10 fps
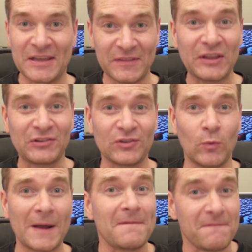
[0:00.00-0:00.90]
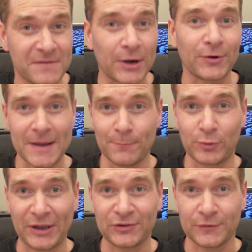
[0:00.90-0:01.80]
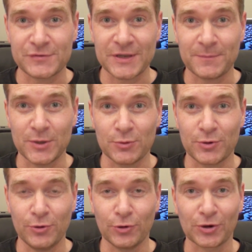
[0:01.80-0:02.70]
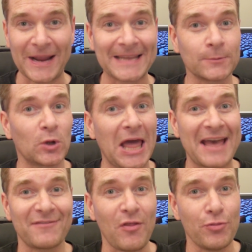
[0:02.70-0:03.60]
This is one very impressive C P U cooler and it will have